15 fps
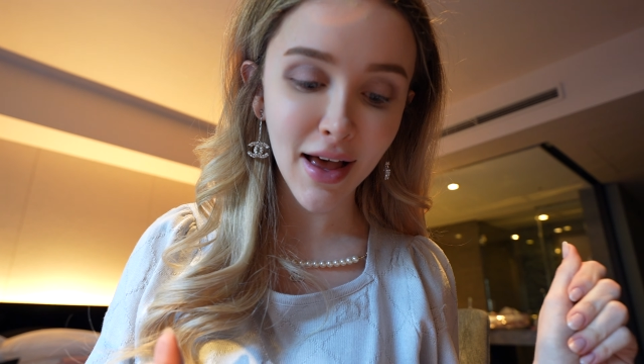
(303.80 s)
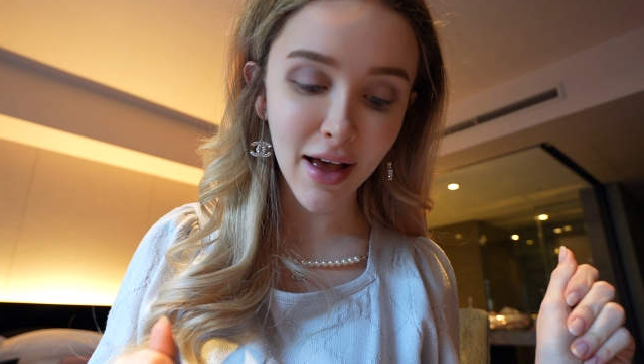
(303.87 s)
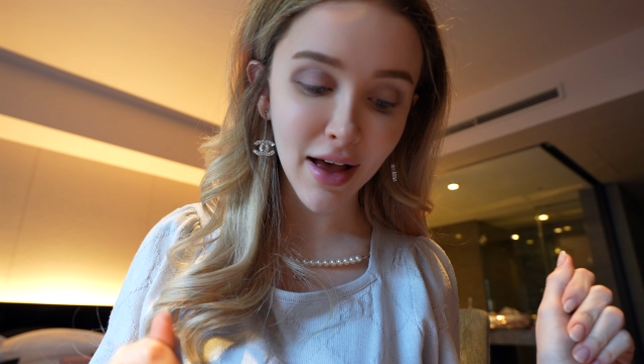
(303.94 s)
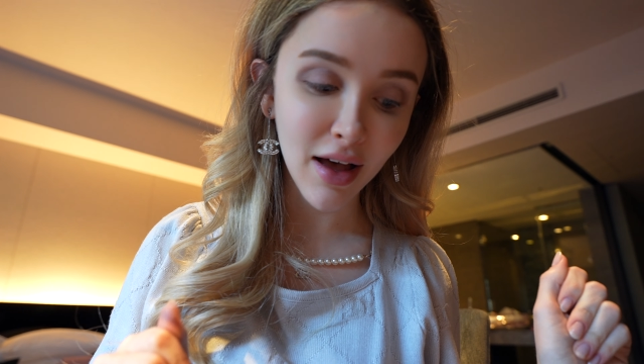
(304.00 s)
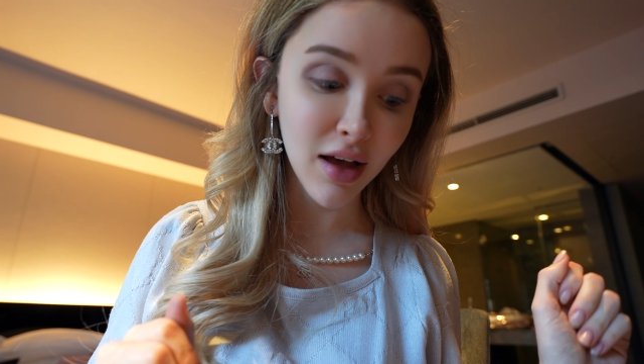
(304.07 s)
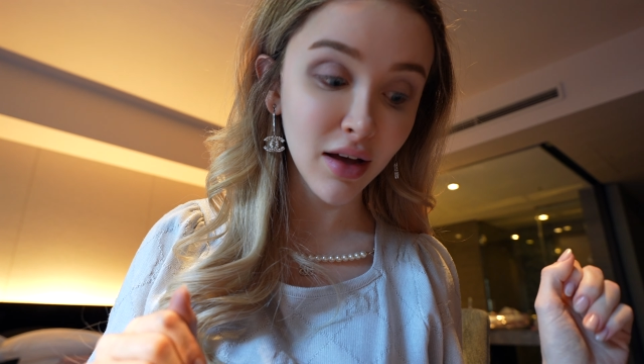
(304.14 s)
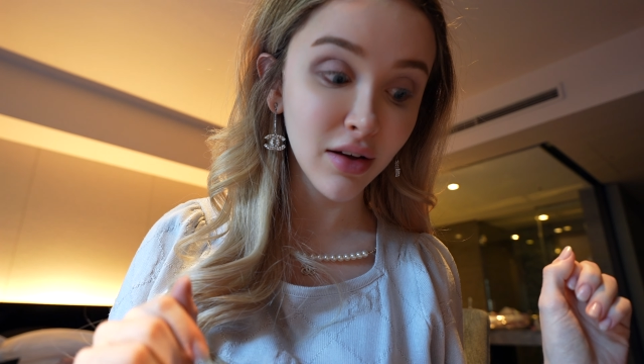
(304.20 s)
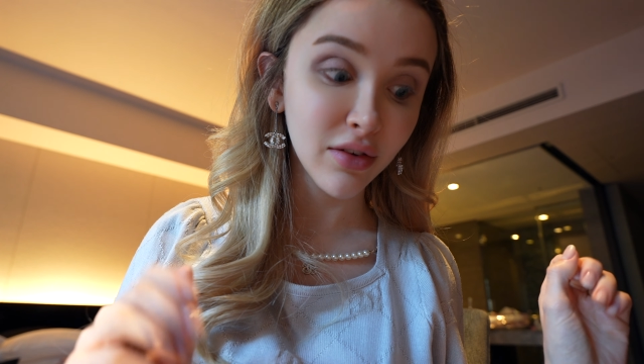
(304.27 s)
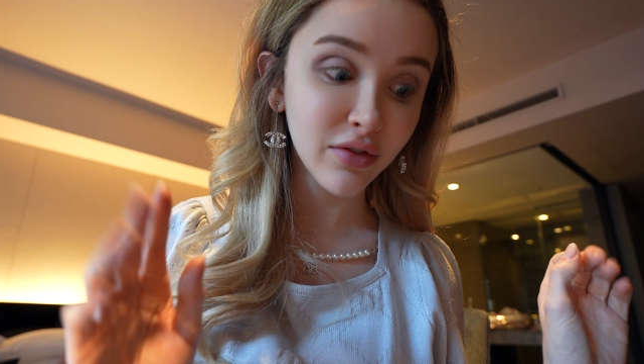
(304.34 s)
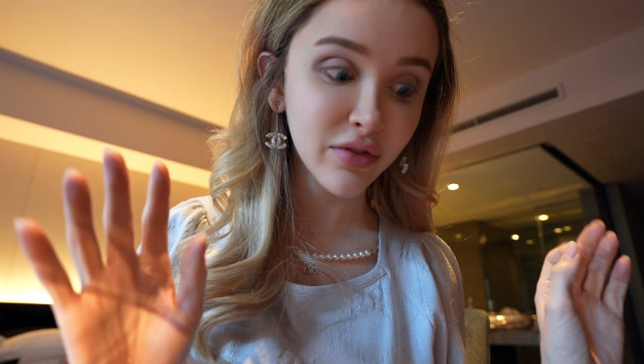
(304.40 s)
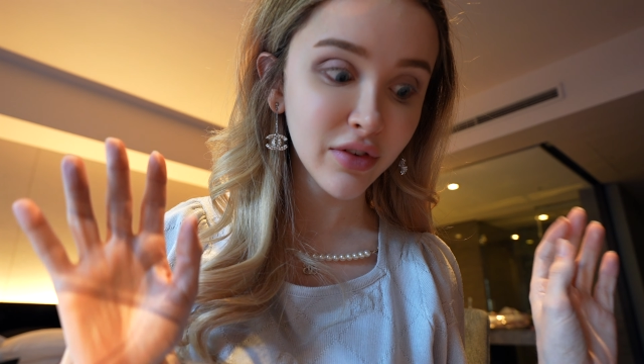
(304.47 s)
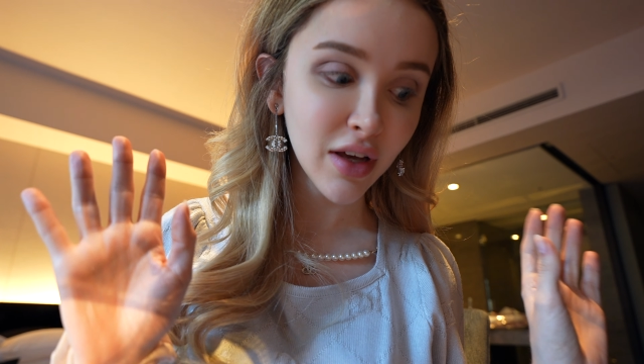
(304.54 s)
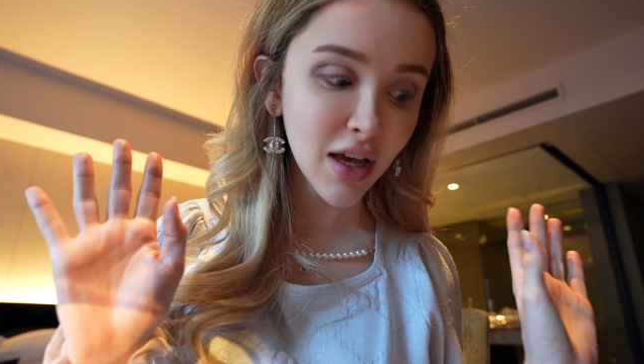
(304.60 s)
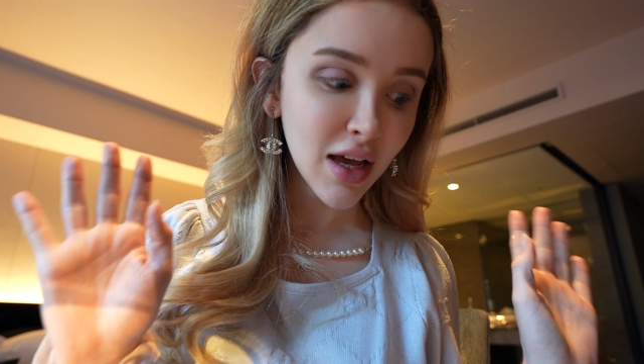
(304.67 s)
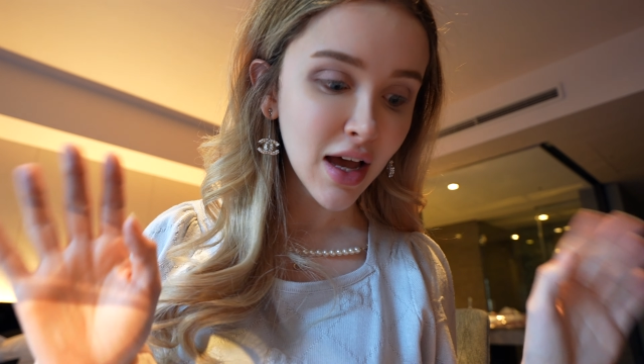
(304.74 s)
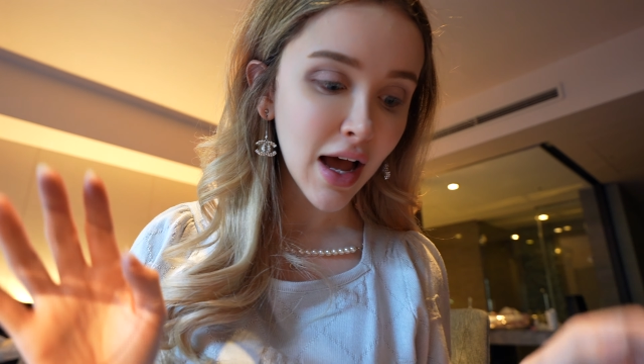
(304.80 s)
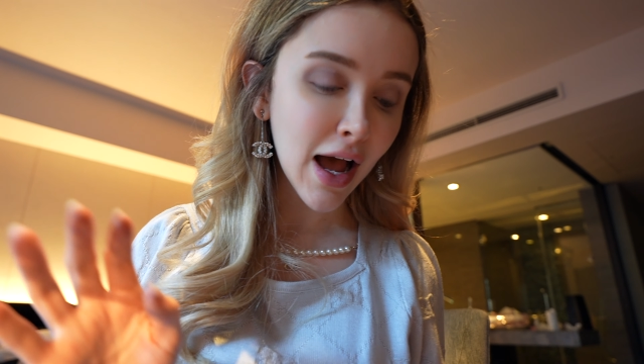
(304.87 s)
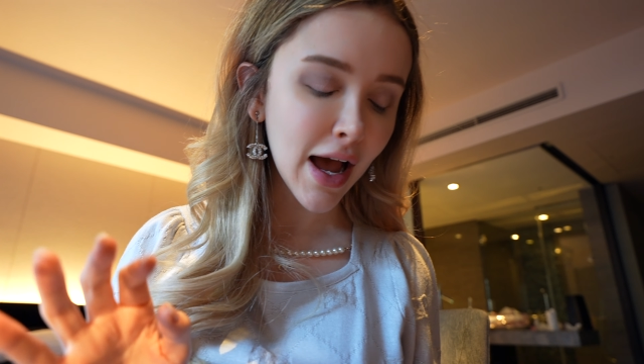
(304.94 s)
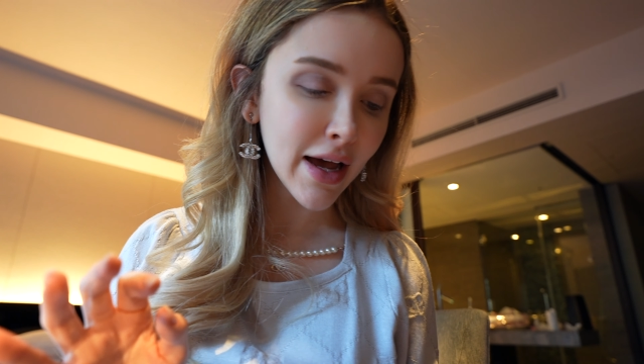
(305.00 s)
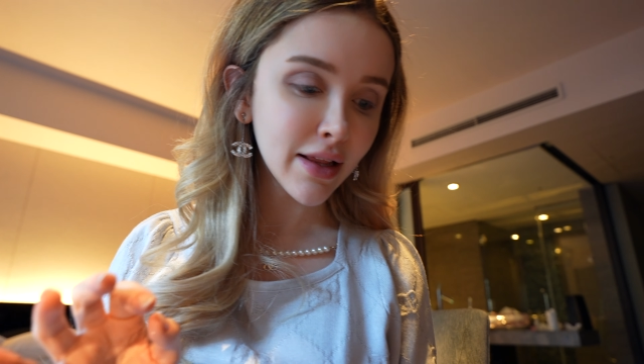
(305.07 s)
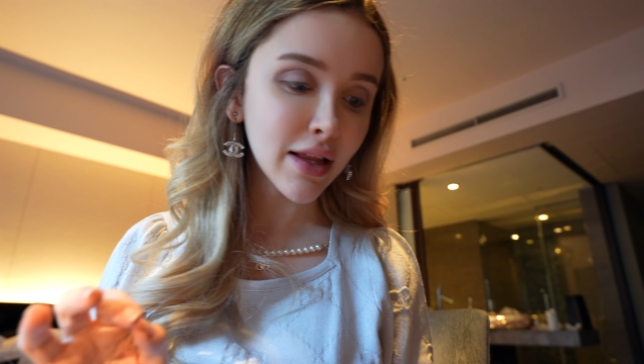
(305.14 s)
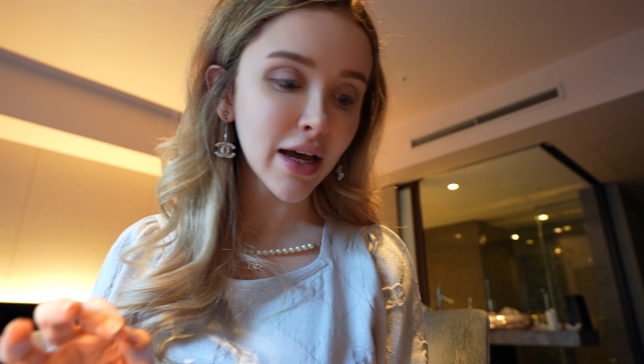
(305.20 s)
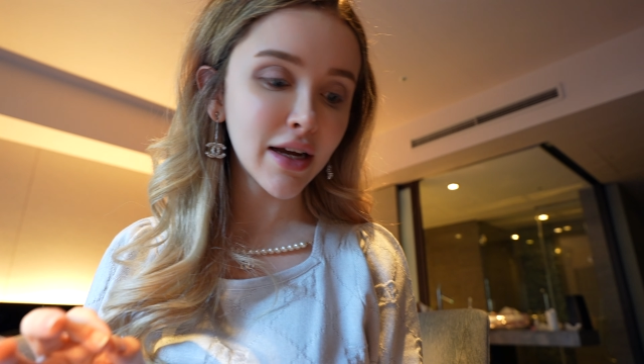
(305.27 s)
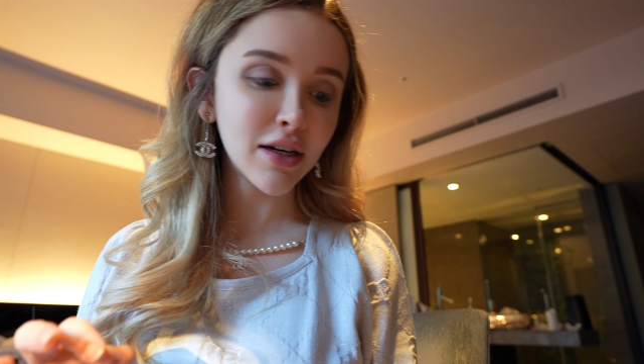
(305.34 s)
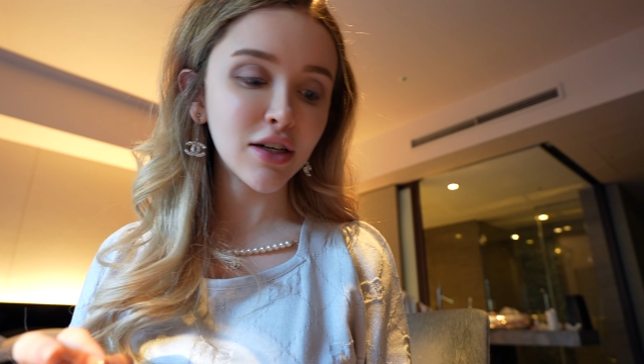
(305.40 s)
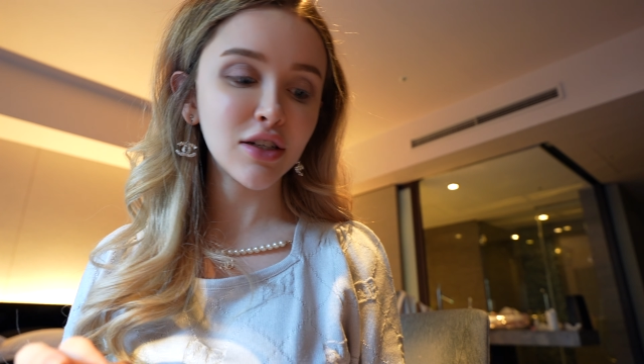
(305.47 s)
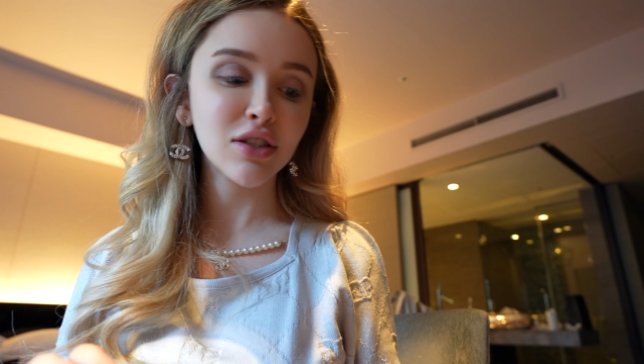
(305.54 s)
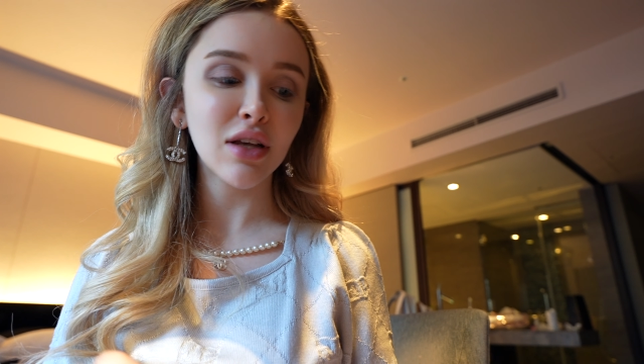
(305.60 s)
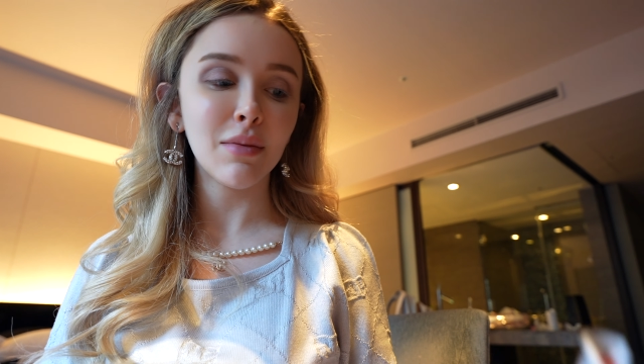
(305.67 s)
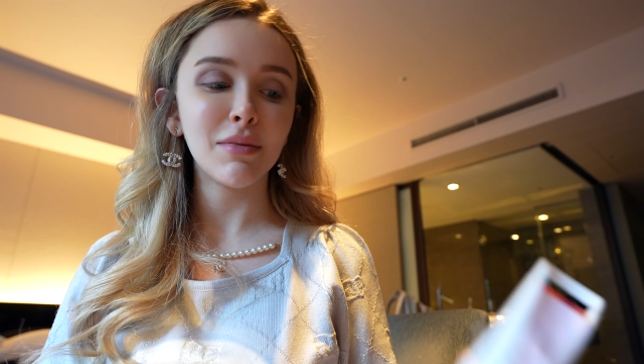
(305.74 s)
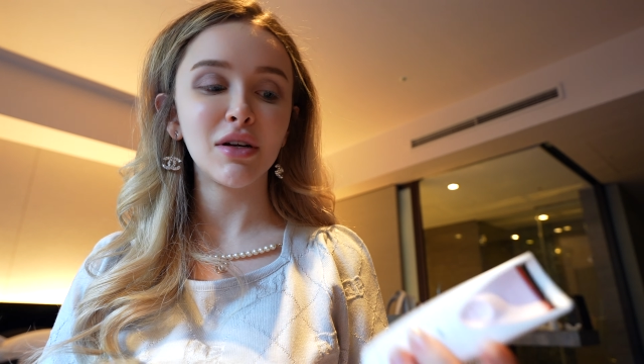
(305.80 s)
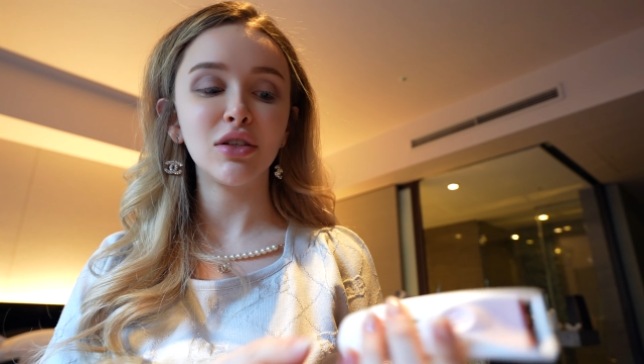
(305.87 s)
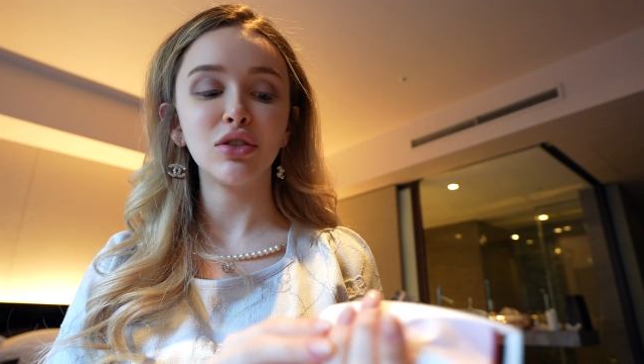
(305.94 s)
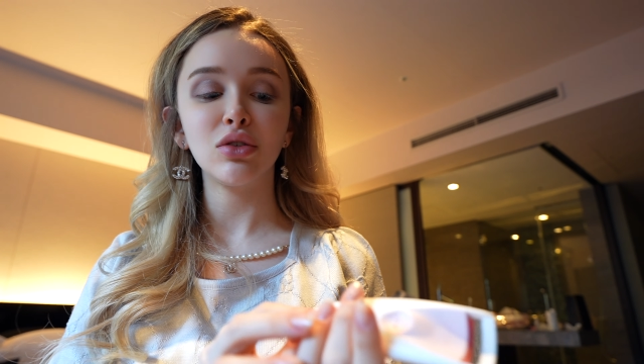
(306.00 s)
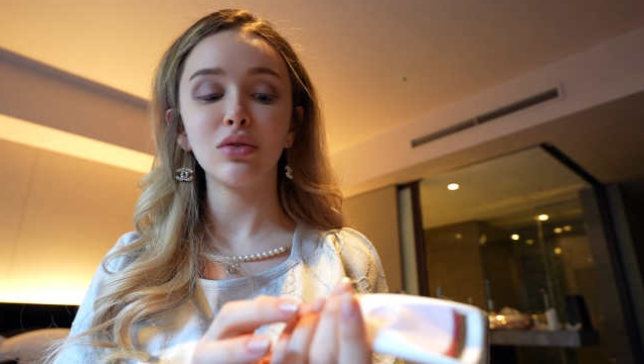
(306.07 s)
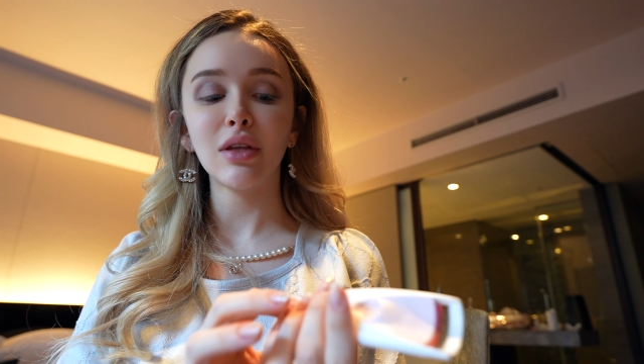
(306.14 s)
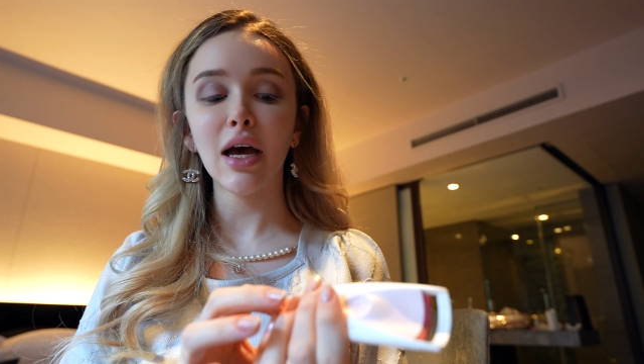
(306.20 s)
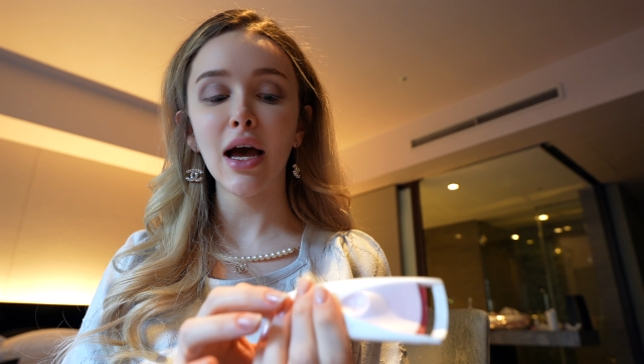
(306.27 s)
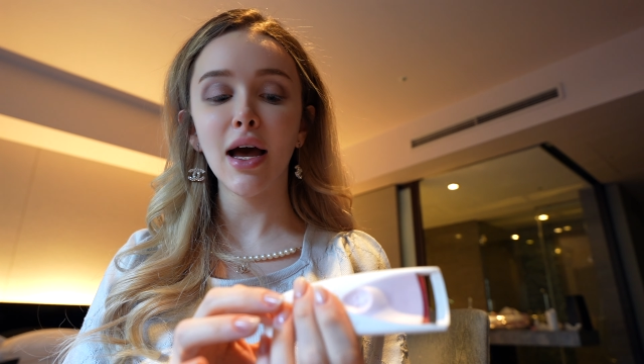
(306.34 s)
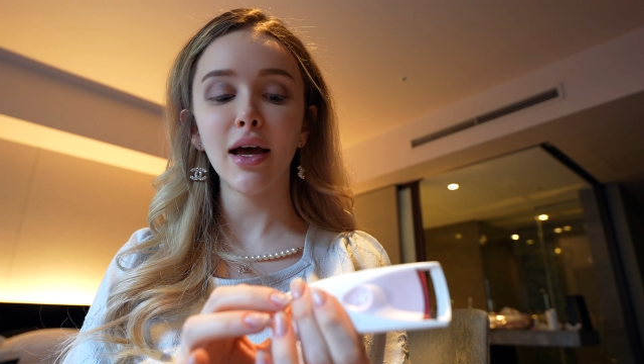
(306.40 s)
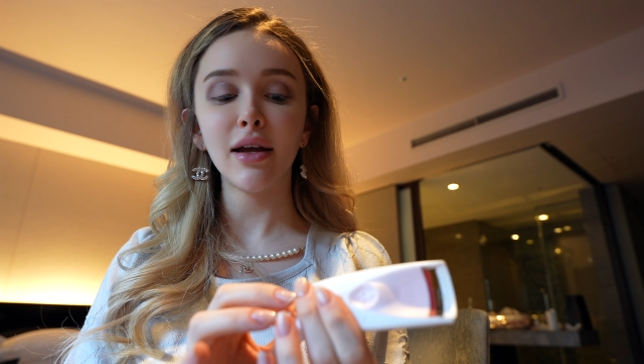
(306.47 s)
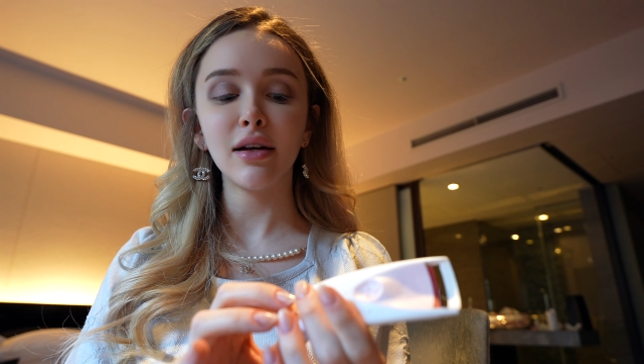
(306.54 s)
of eyeliner, so I'm going to do that.